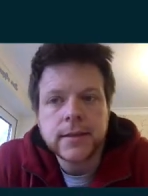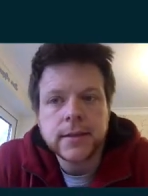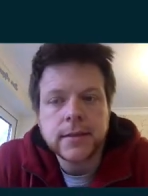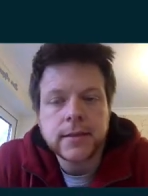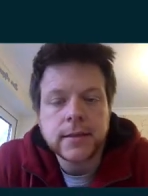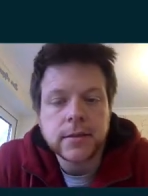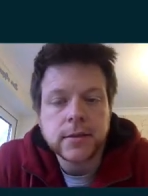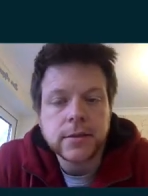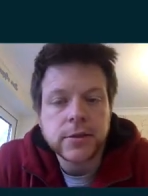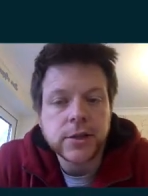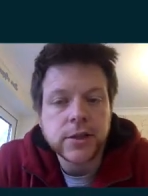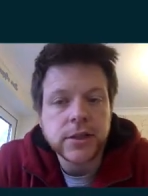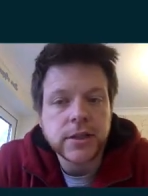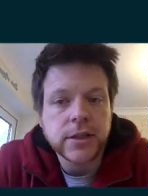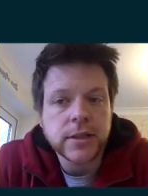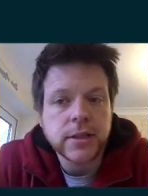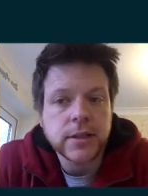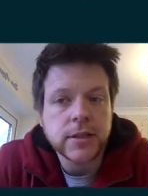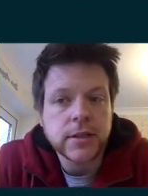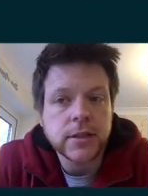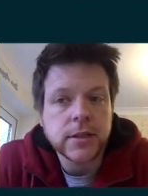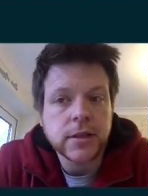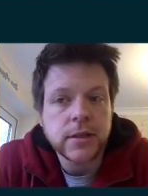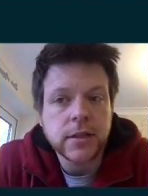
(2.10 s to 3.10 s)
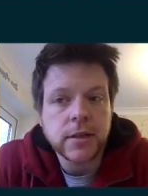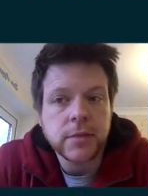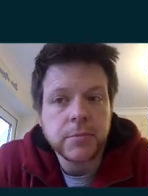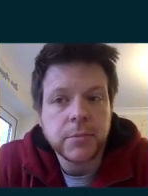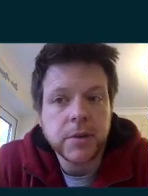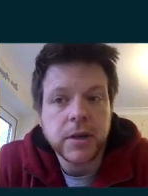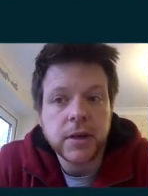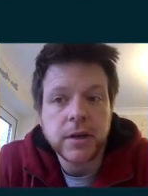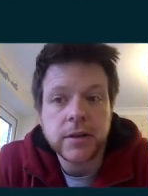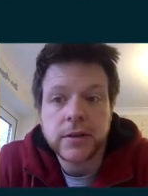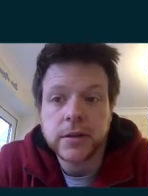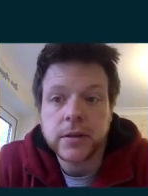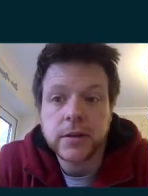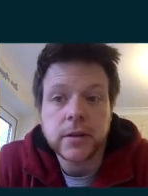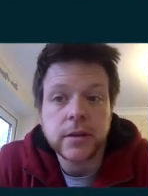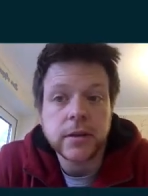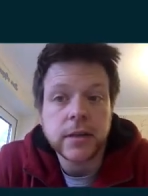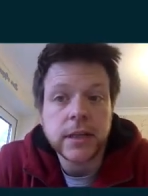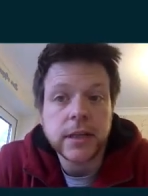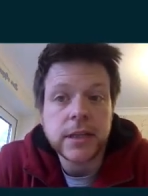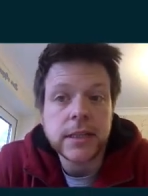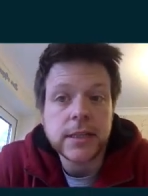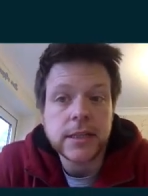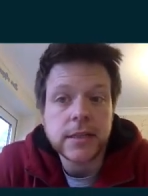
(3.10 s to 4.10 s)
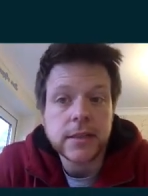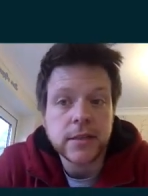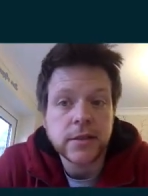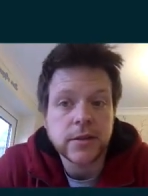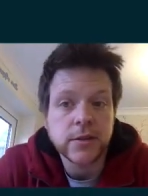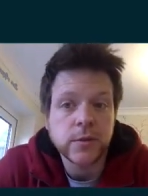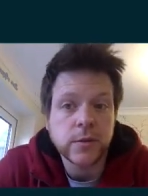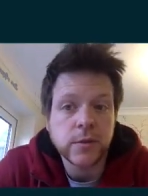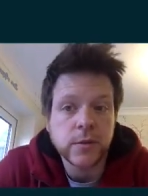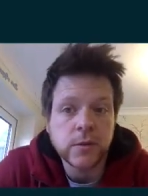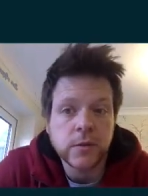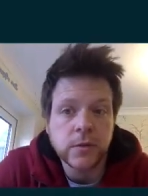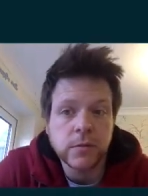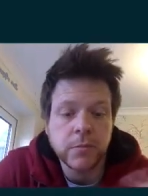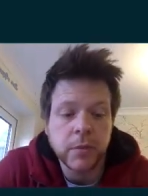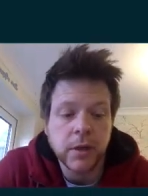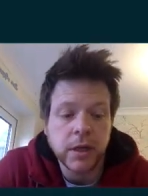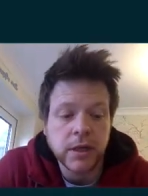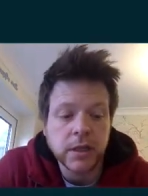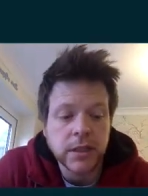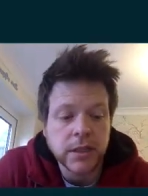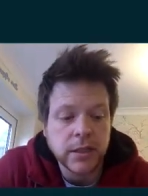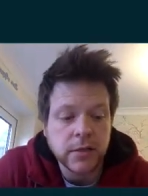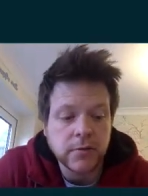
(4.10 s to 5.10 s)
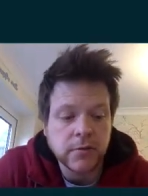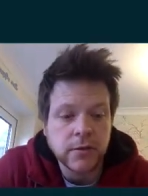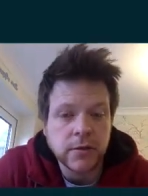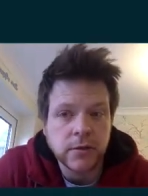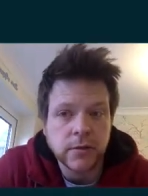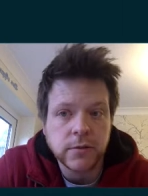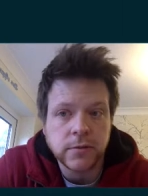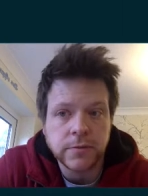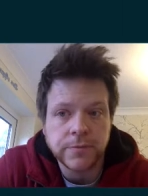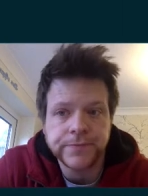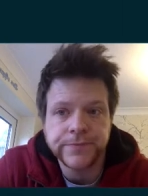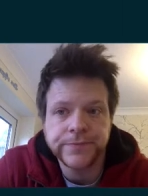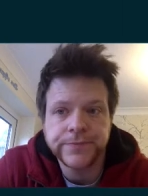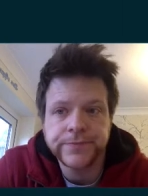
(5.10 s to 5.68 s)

So just Python easy install PySerial.